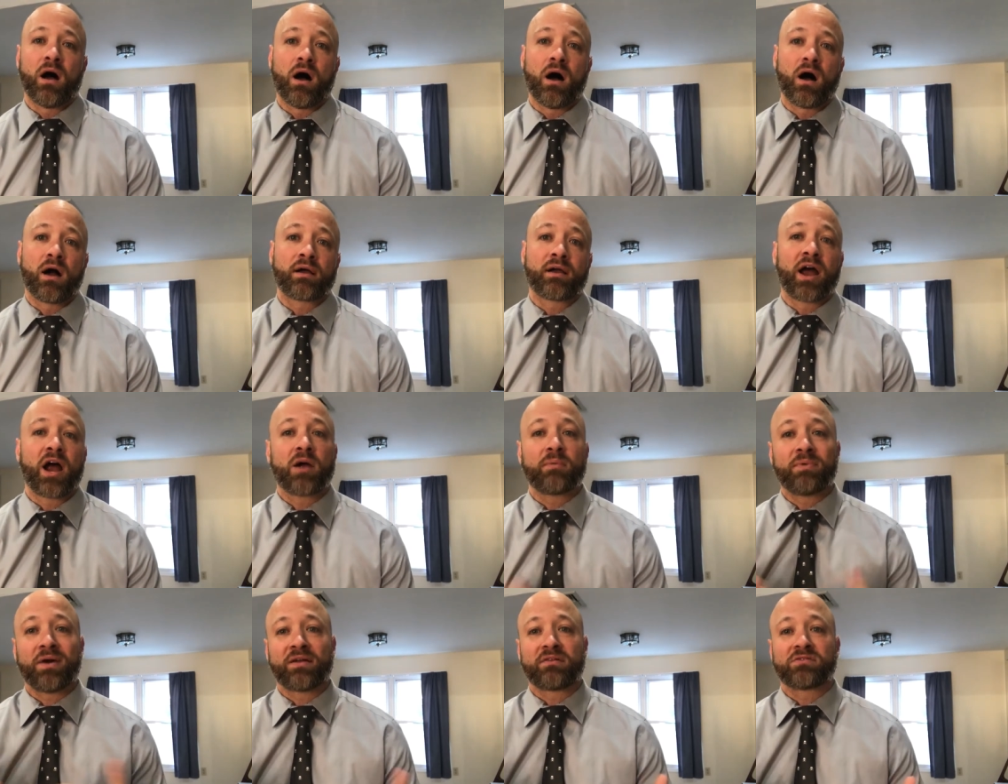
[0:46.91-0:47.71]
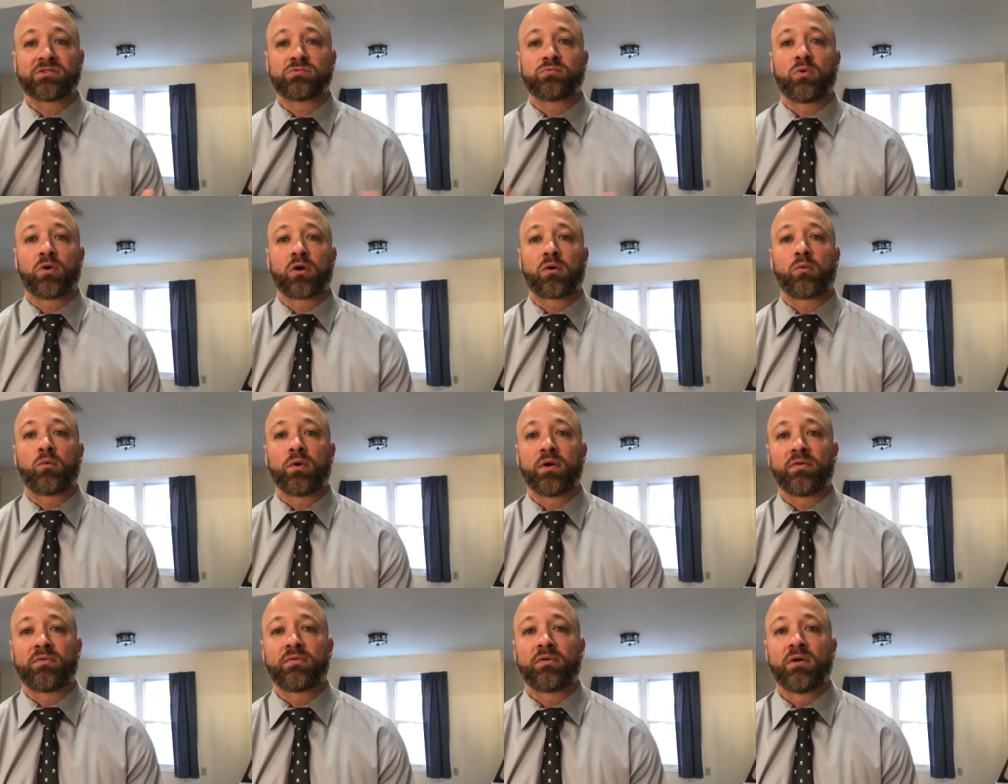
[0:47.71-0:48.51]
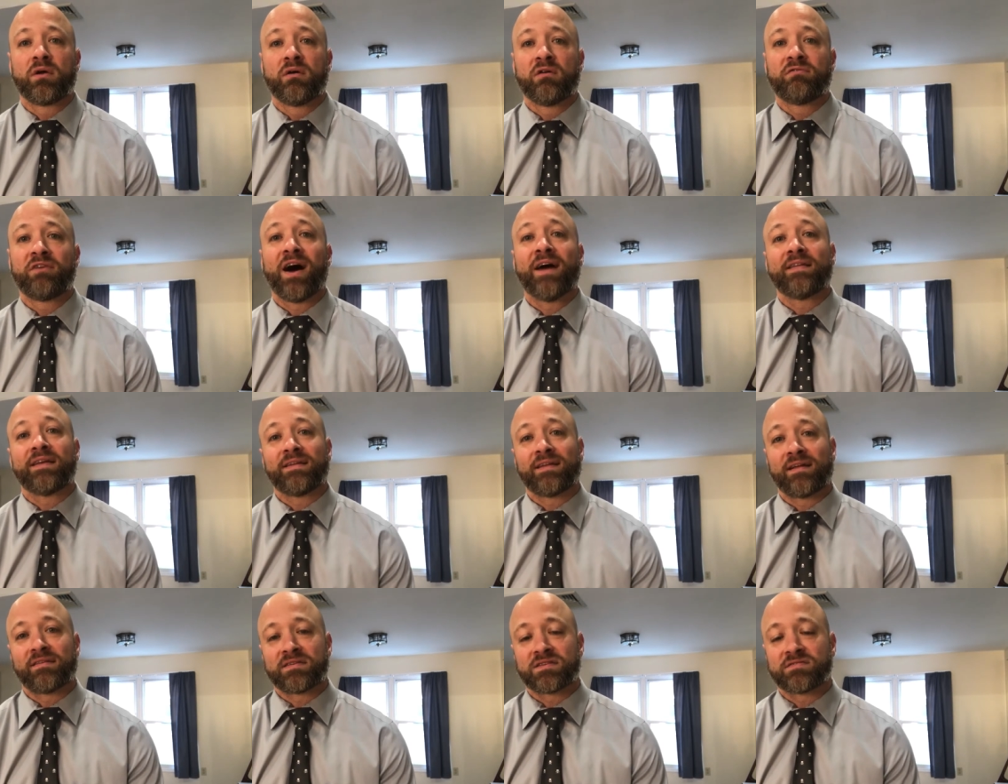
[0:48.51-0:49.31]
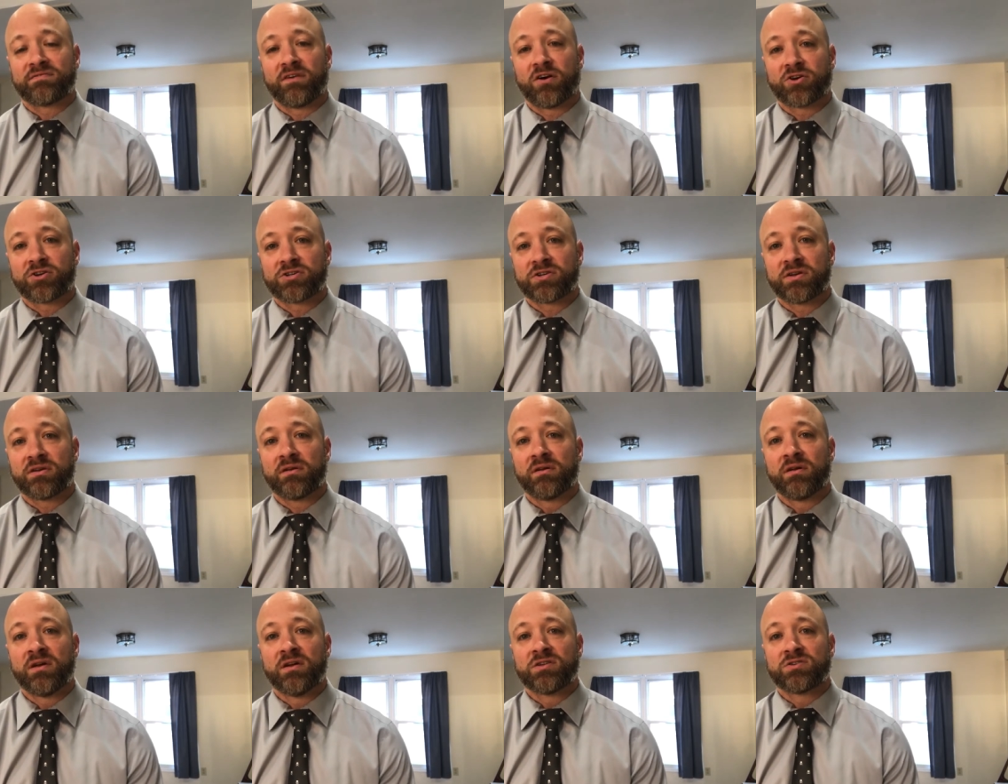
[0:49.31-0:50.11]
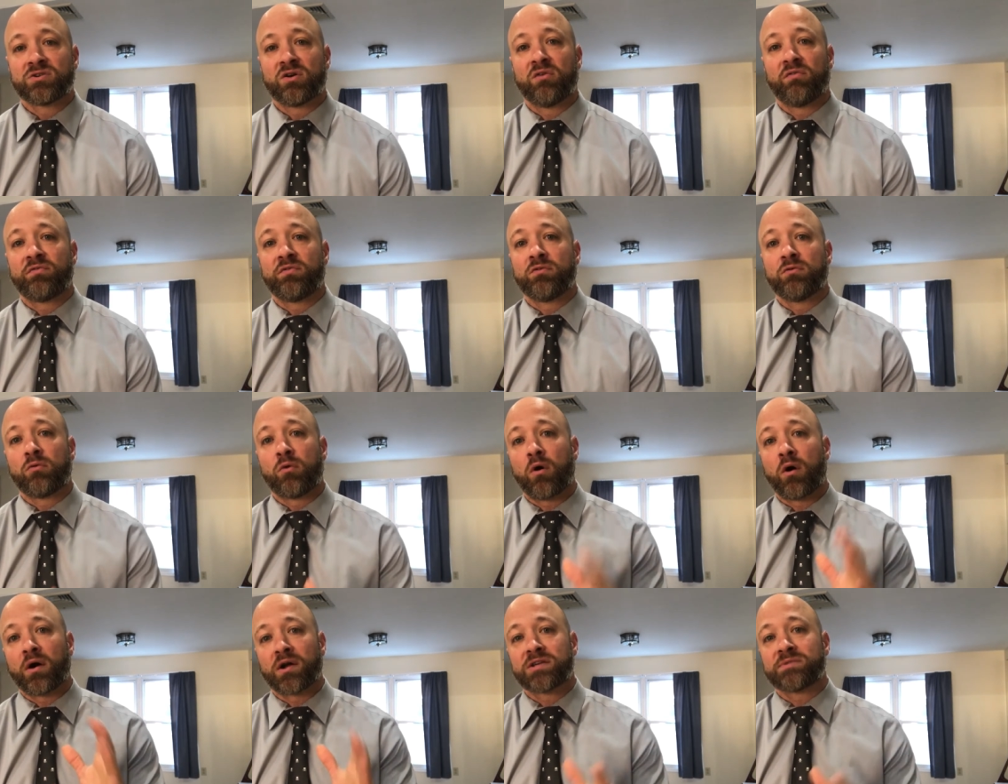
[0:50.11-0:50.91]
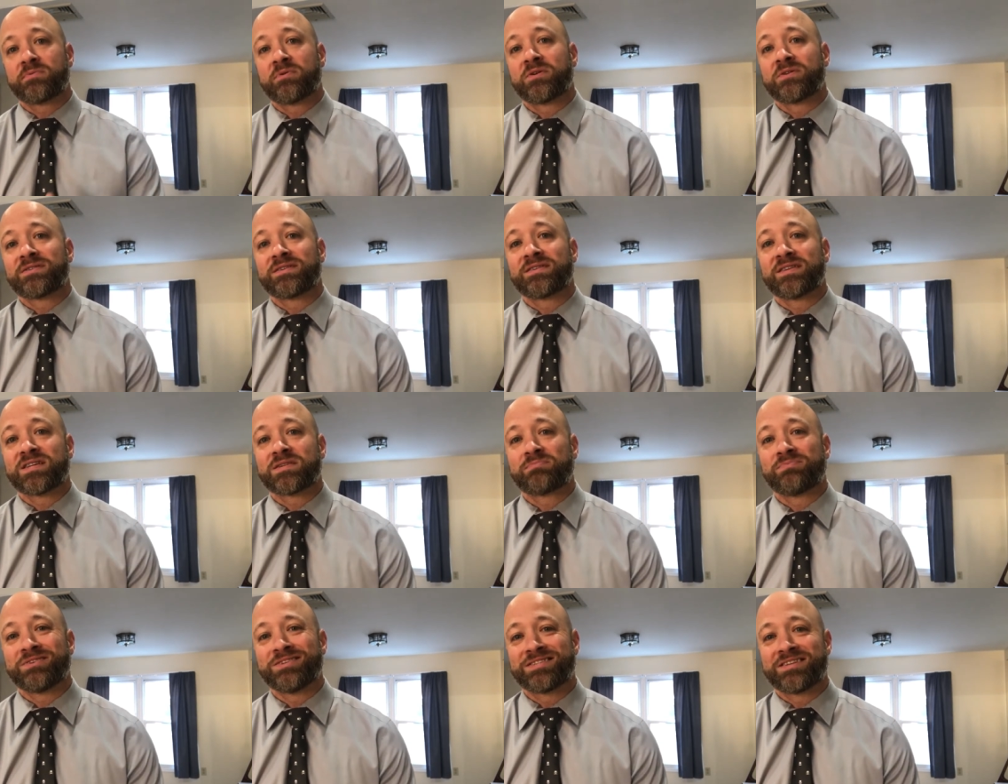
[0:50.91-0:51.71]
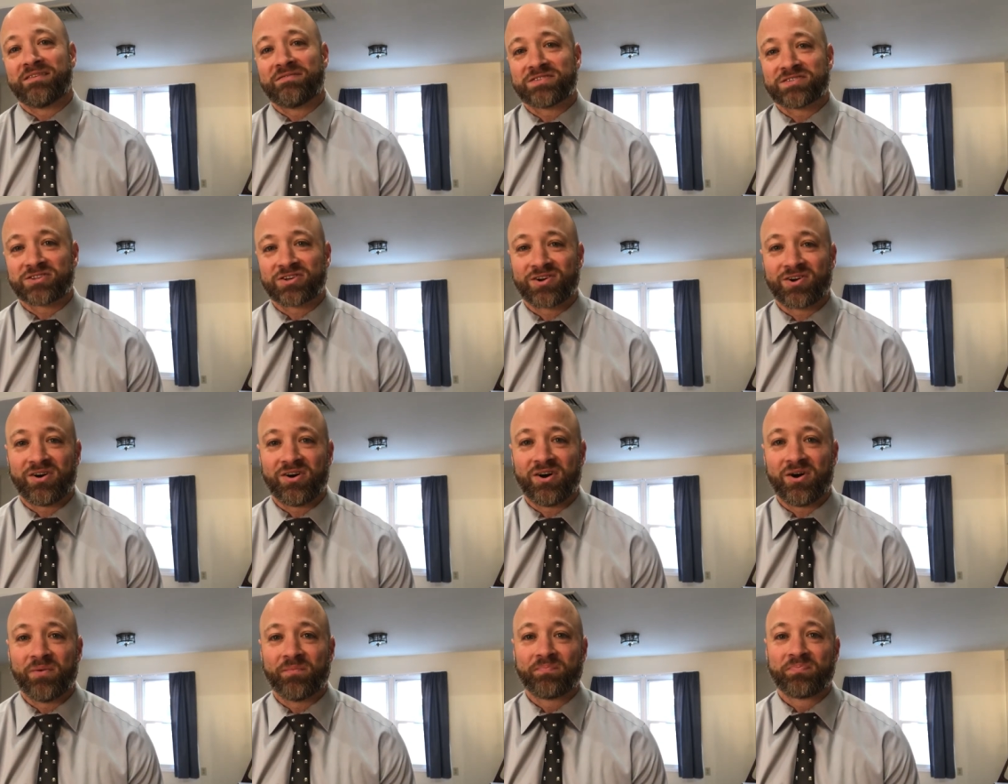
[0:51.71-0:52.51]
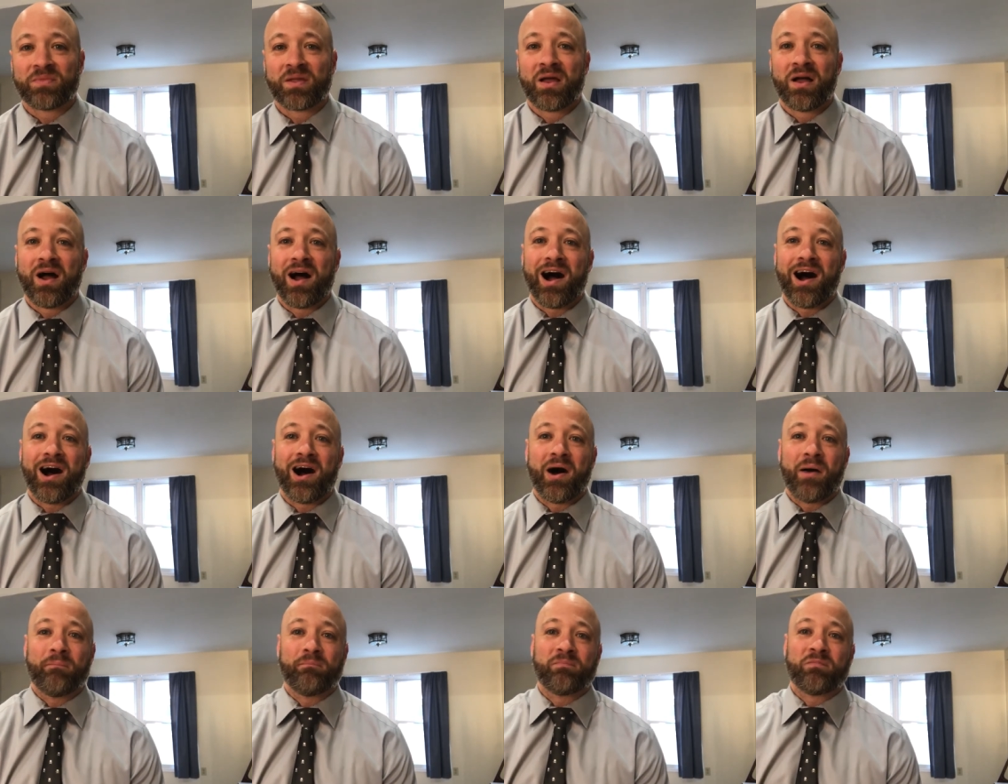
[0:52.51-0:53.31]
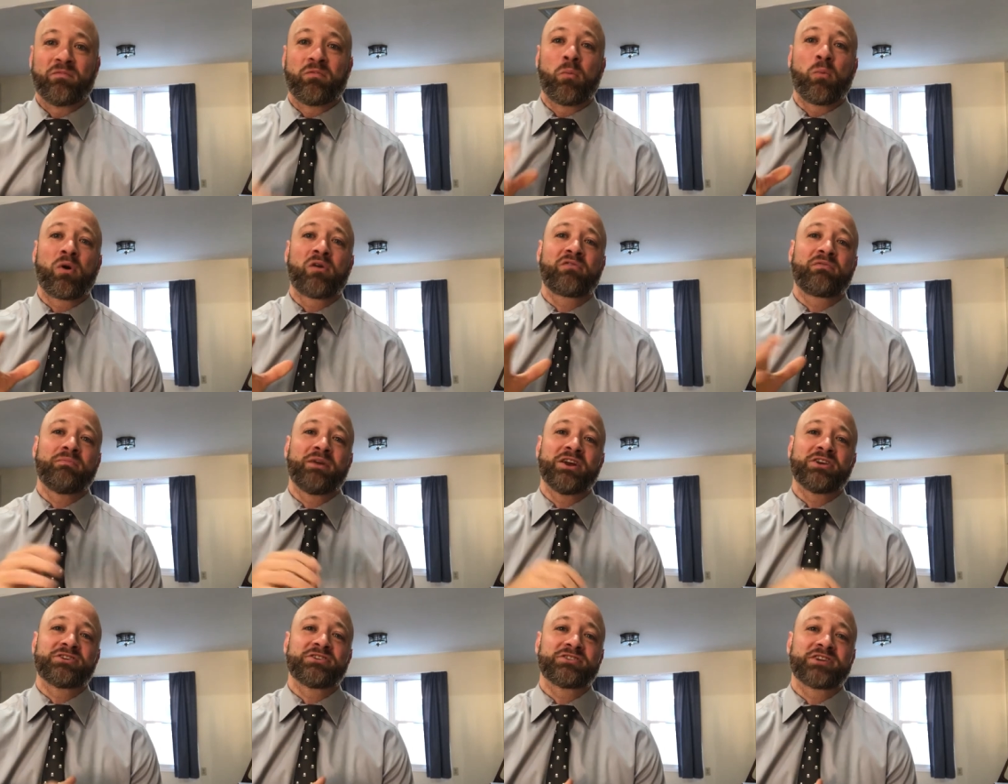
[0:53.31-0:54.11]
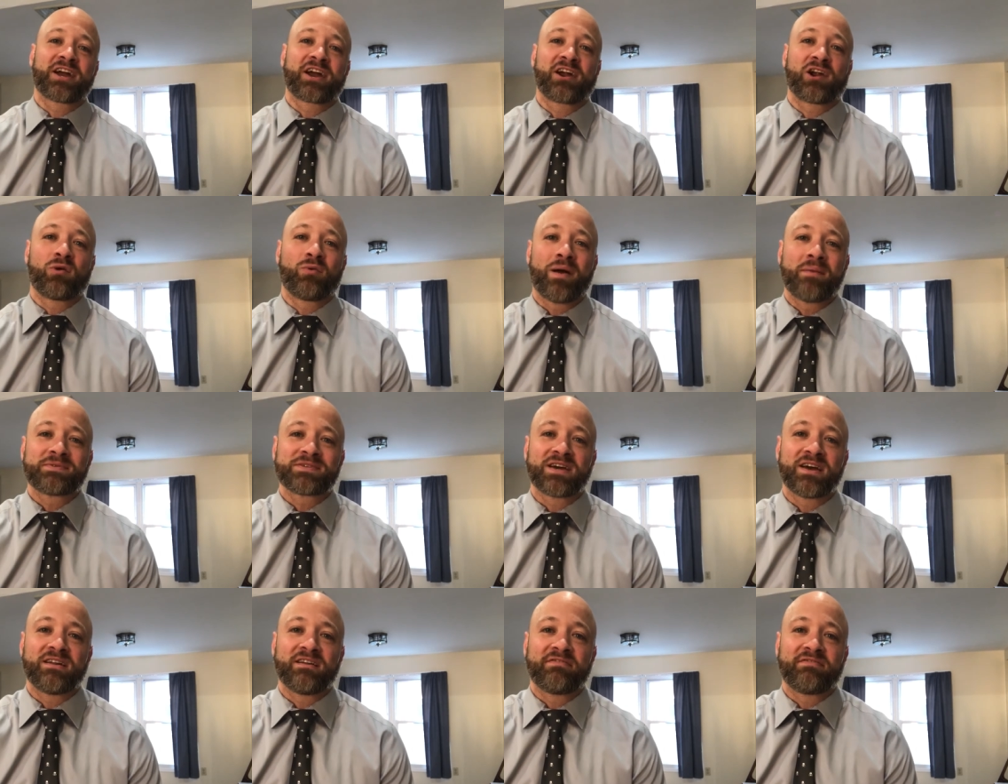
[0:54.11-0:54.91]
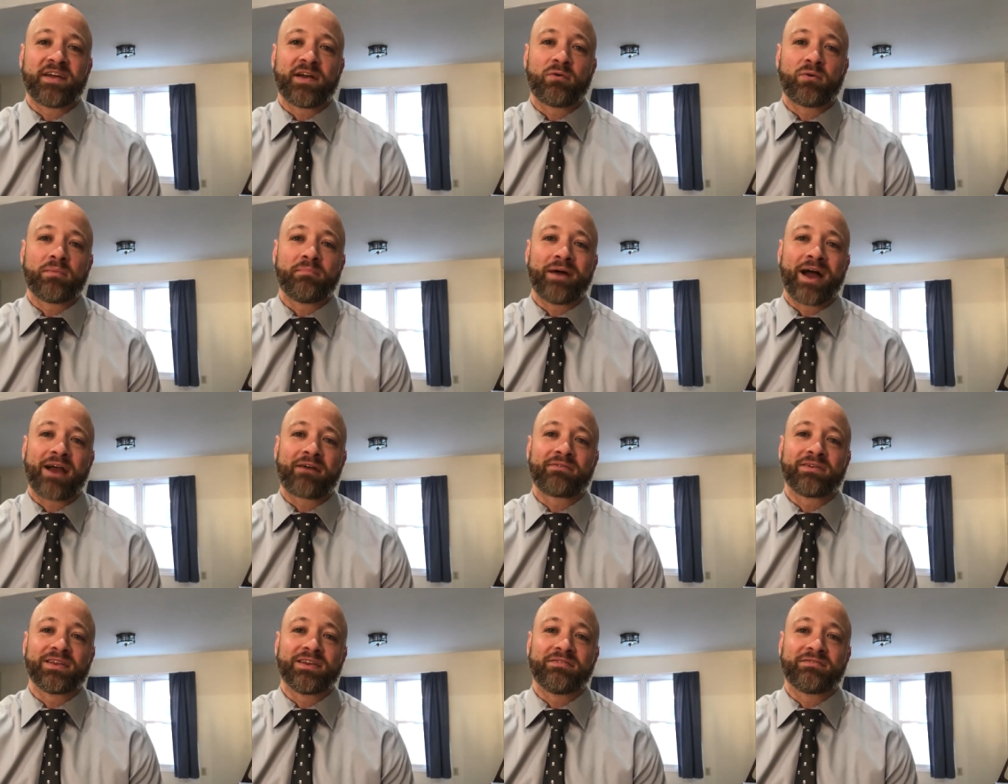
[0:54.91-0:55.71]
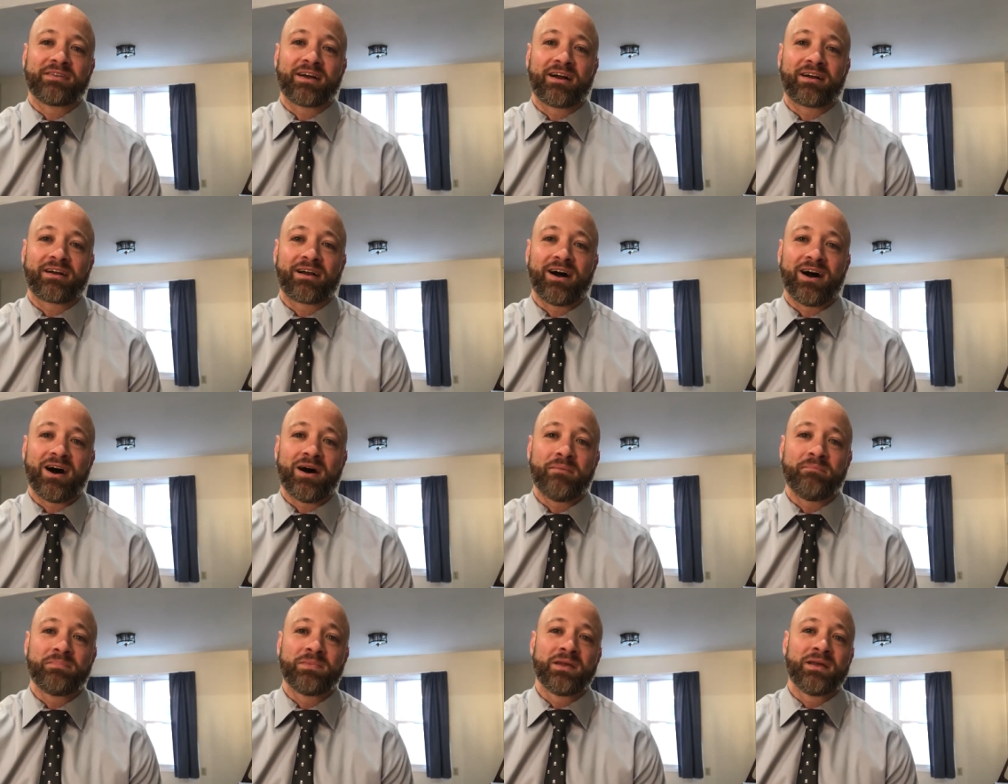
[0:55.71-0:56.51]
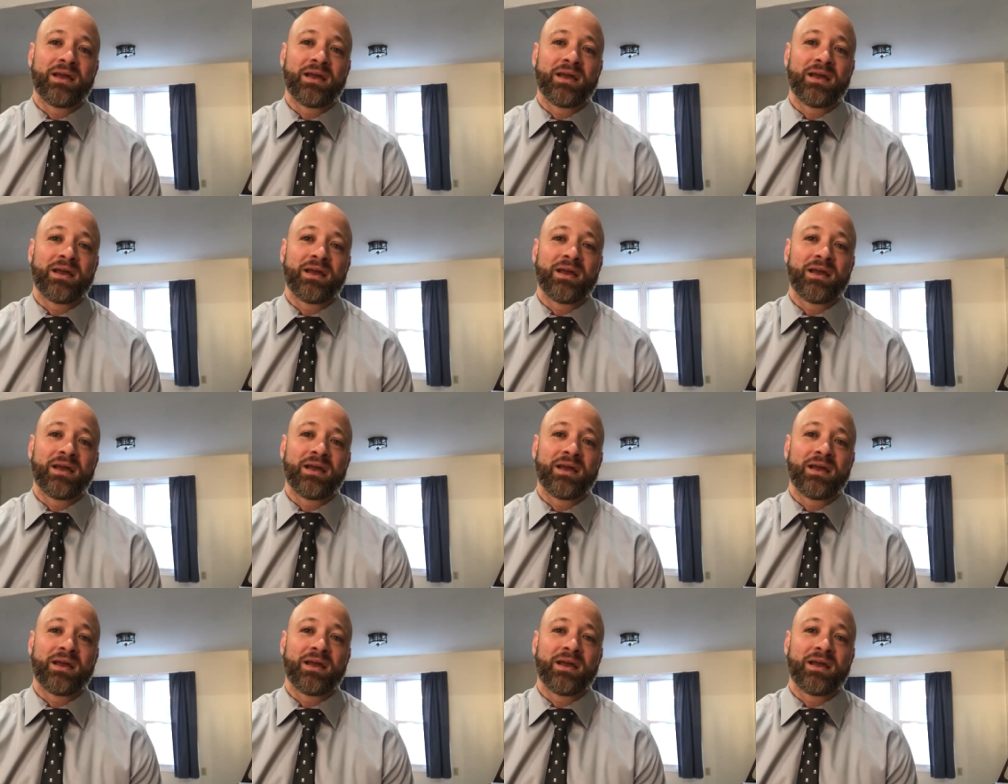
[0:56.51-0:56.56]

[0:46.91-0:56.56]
Uh, chiropractors work with finding that dysfunction. So if you are experiencing this, please give us a call. Um, for more information, check out our website at fanwoodbackrelief.com.